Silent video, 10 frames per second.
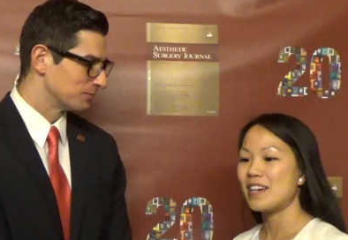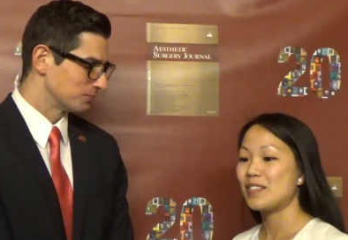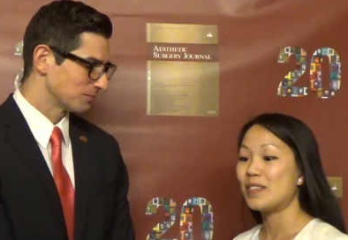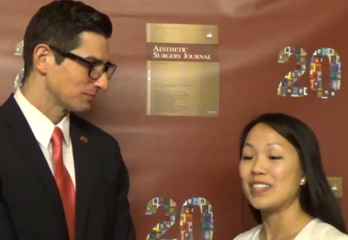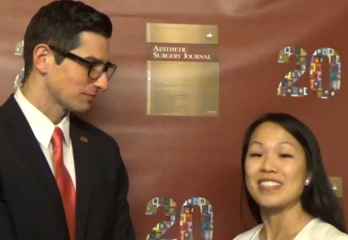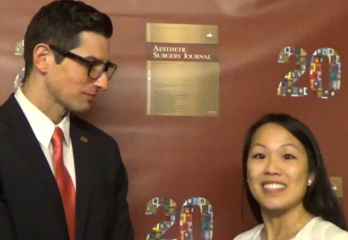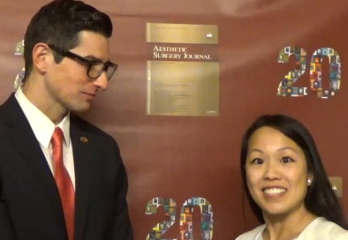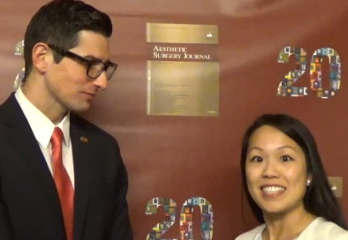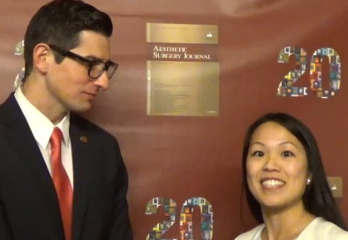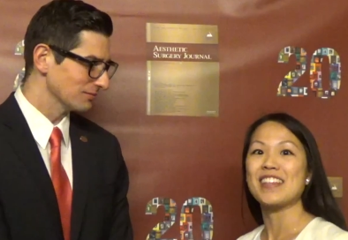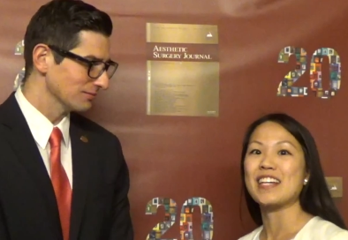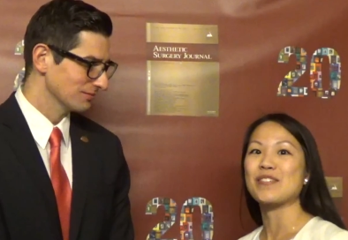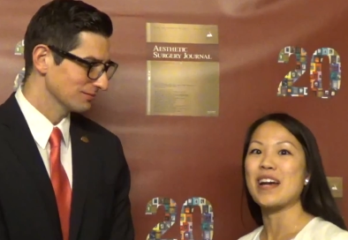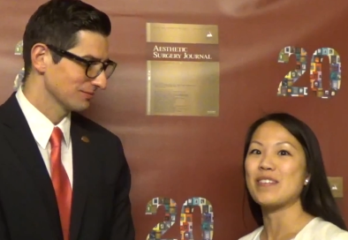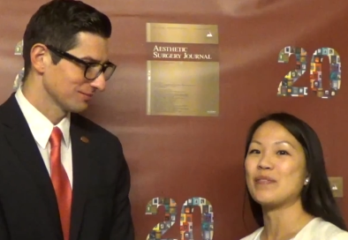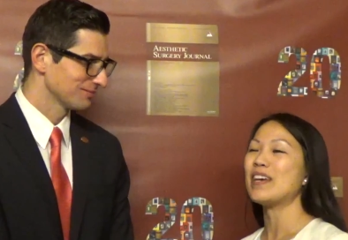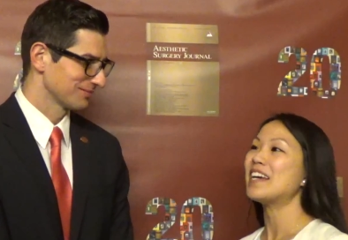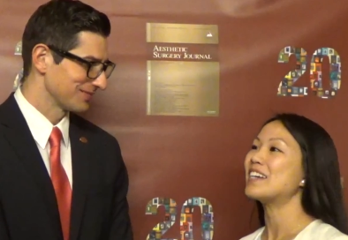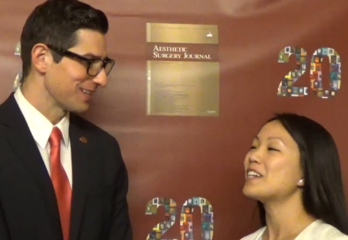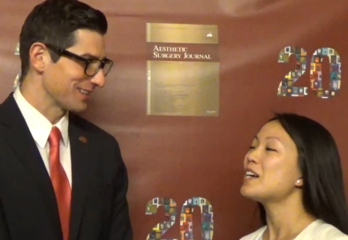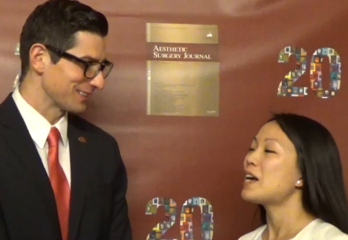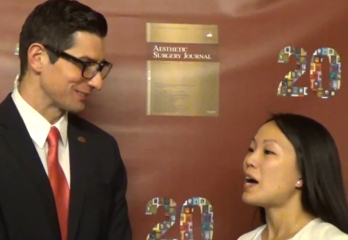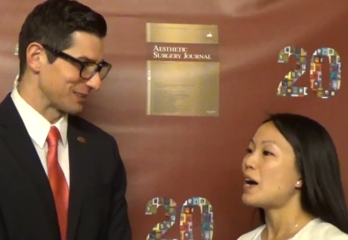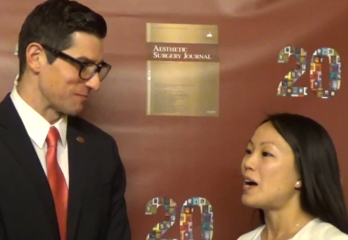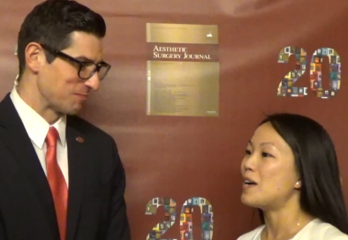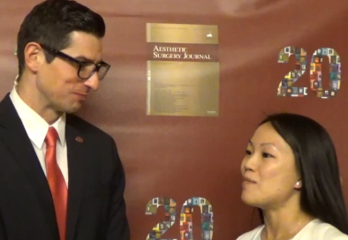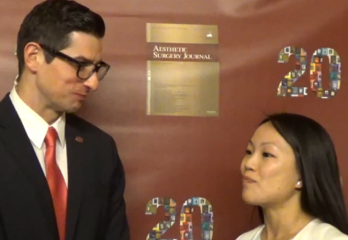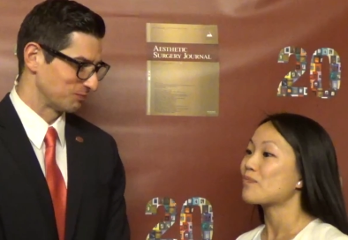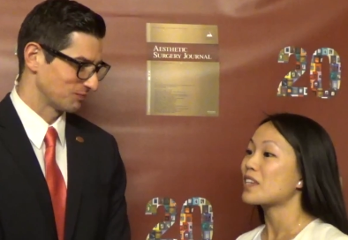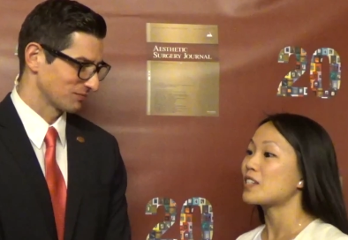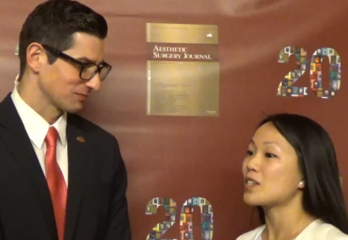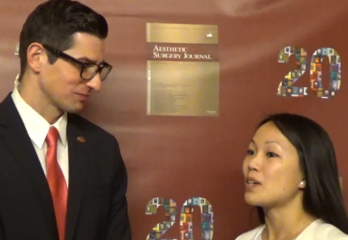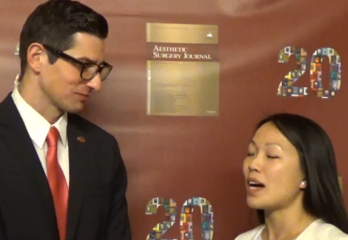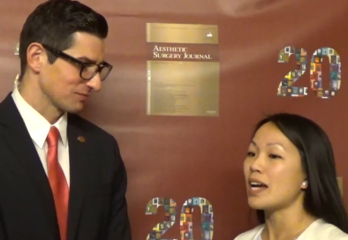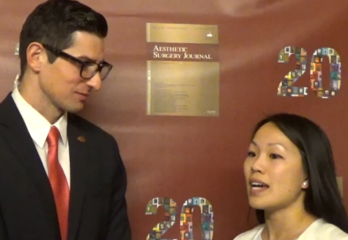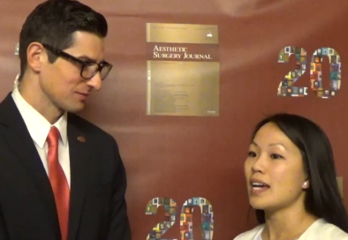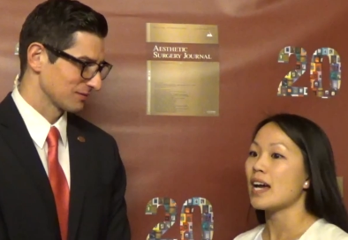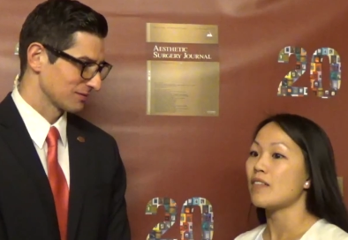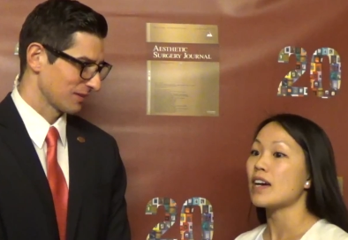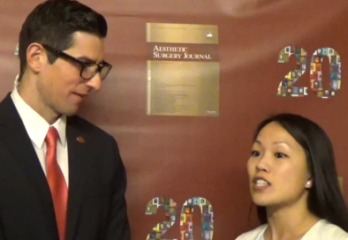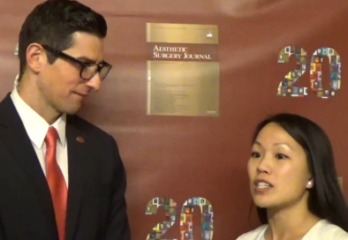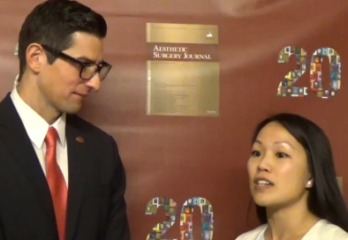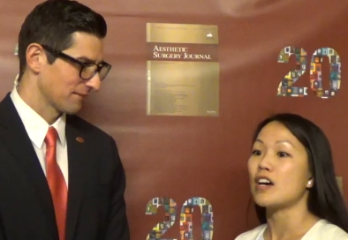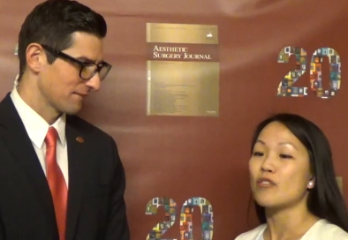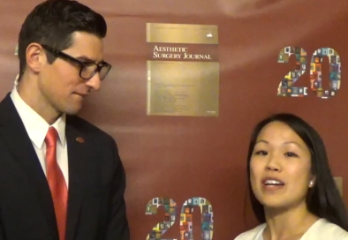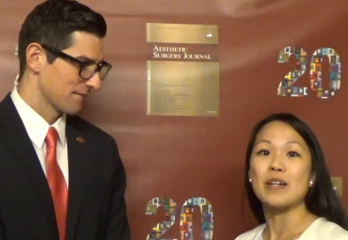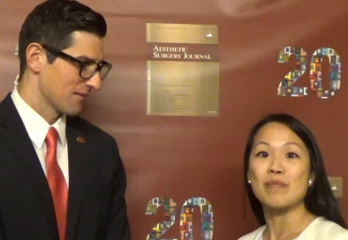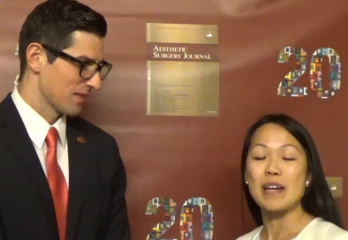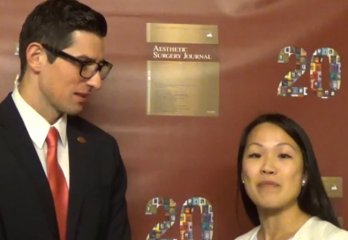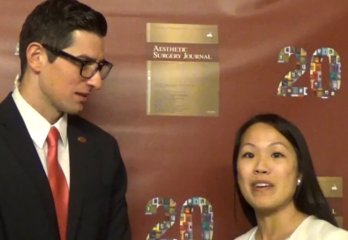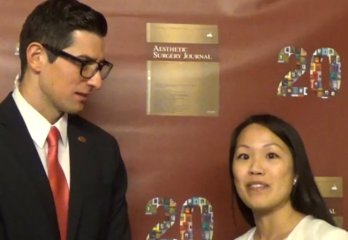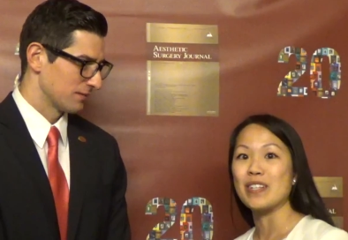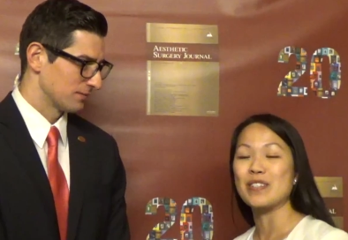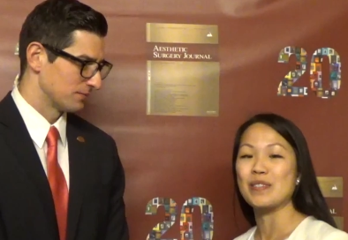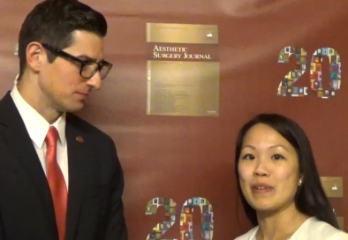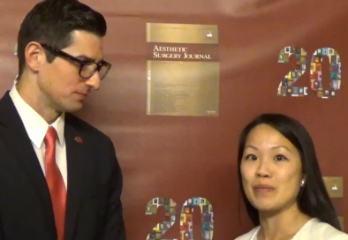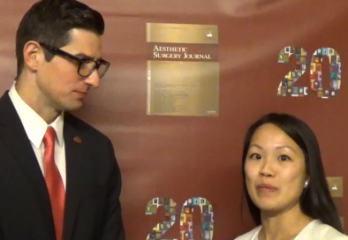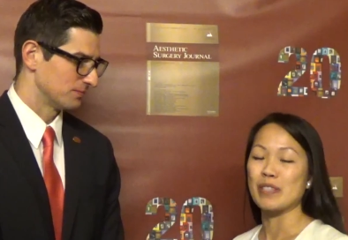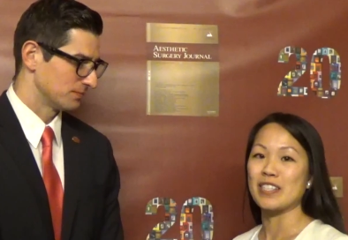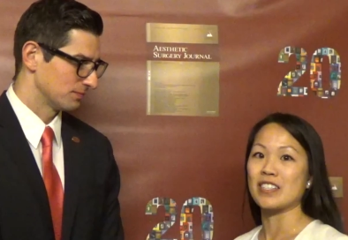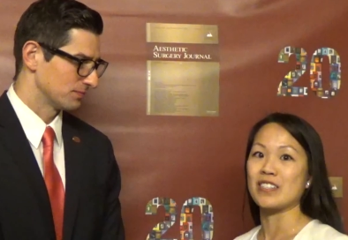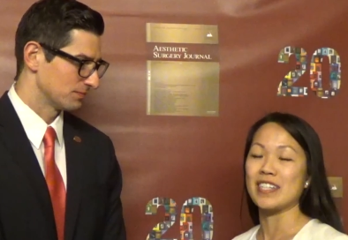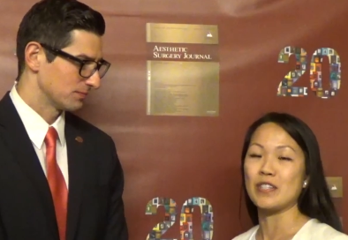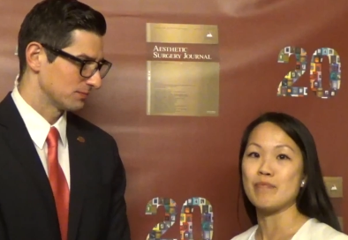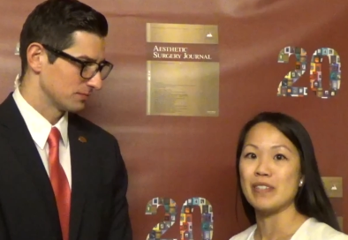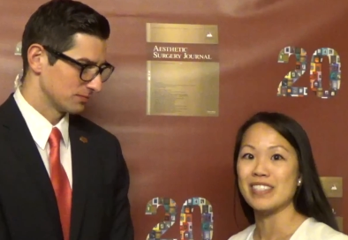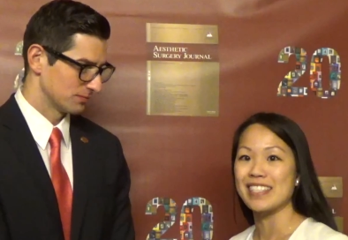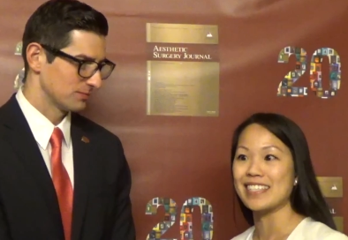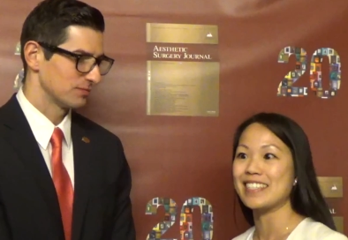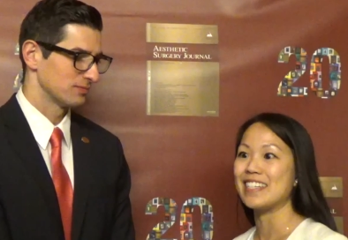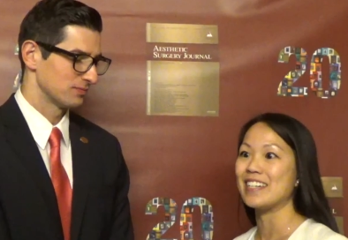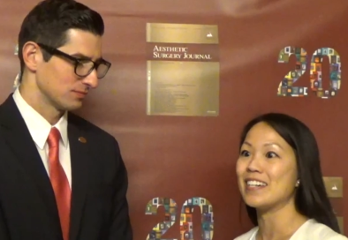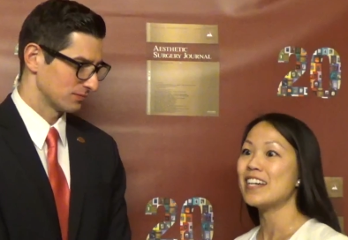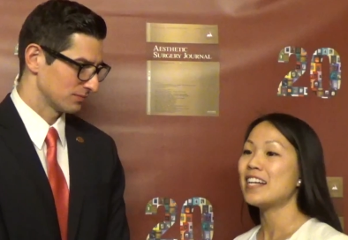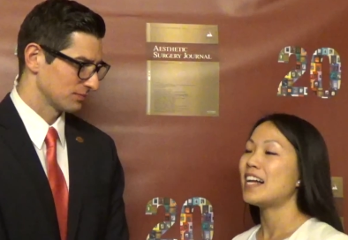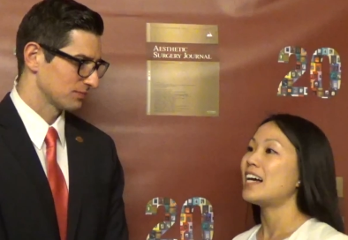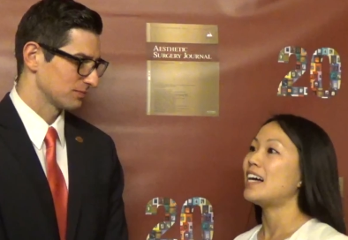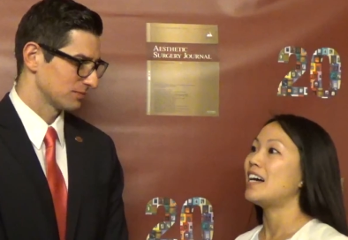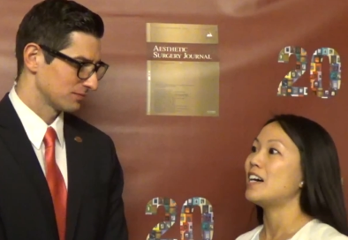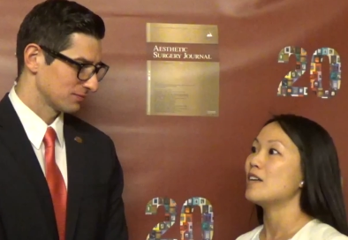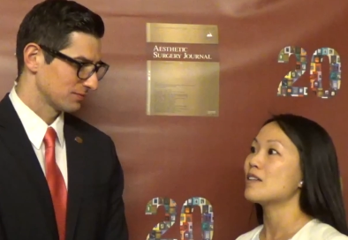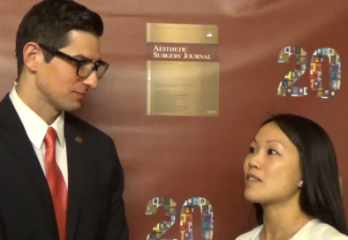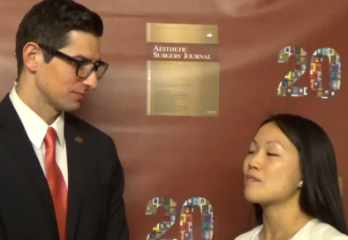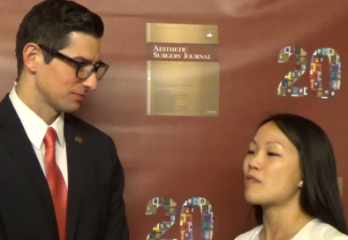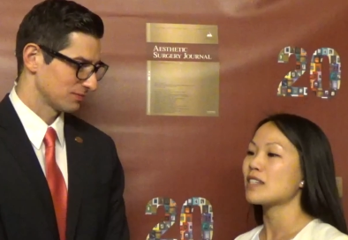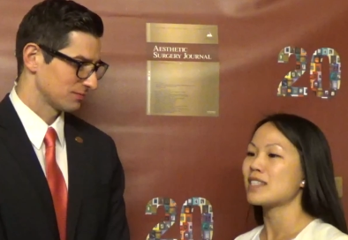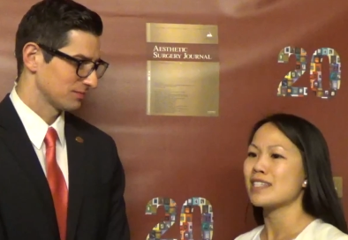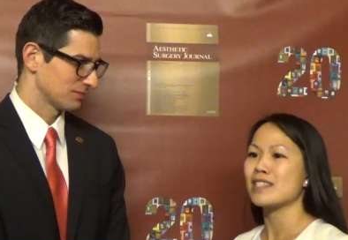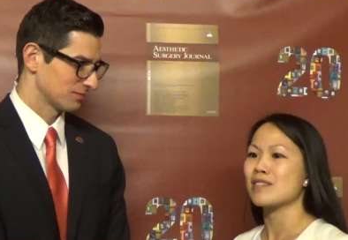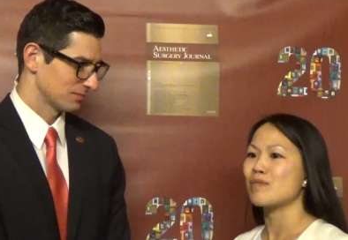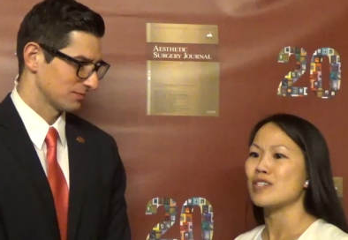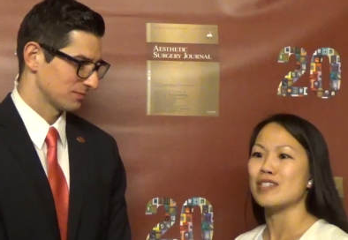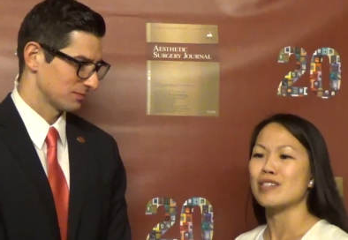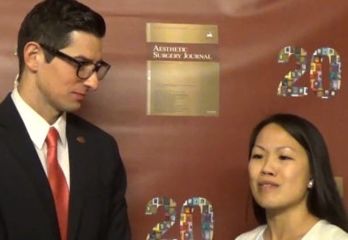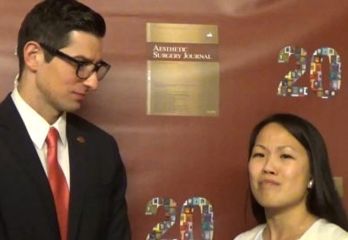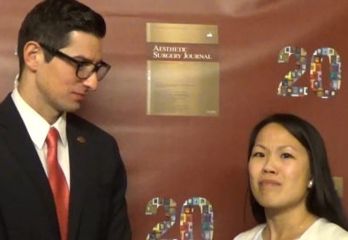Speaker 1: well, Jason, thanks for having me here. Yeah, definitely. Um, so I have actually already obtained my fellowship. I'll be with Dr. Daniel Mills next year. Uh, the process was